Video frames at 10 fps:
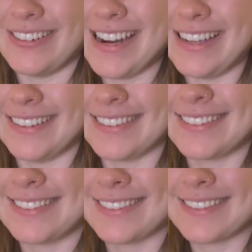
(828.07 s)
right,
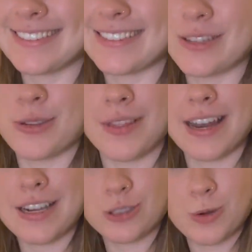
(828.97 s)
so the
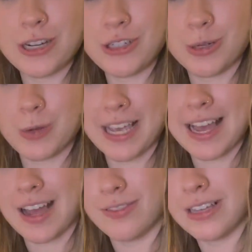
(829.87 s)
next question we
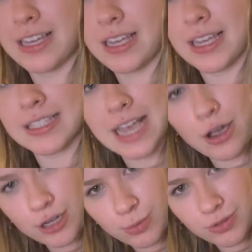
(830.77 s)
have is, how
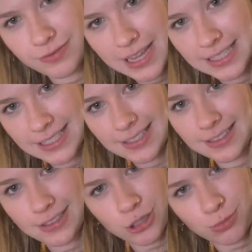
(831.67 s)
do you prevent
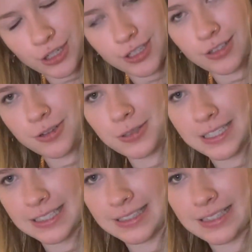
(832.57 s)

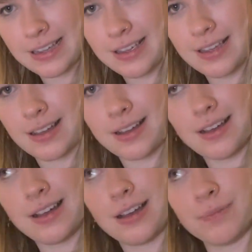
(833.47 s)
tuberculosis?
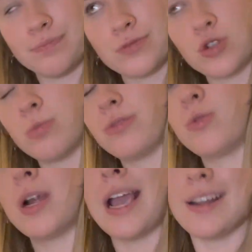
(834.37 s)
So
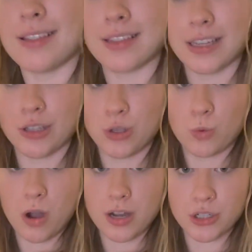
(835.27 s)
before anything, you
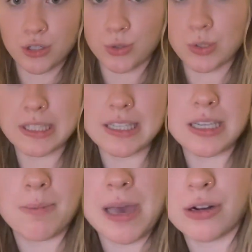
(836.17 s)
want to
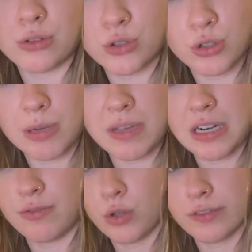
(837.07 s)
seek medical treatment
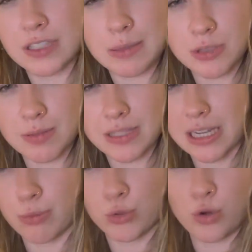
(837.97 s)
if you have symptoms like
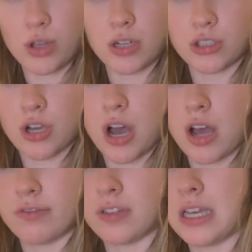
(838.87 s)
a prolonged
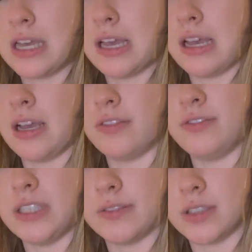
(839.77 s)
cough, a
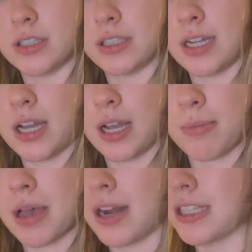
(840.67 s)
fever,
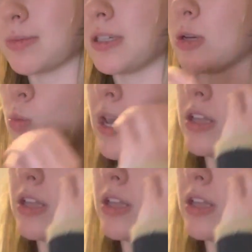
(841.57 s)
unexplained weight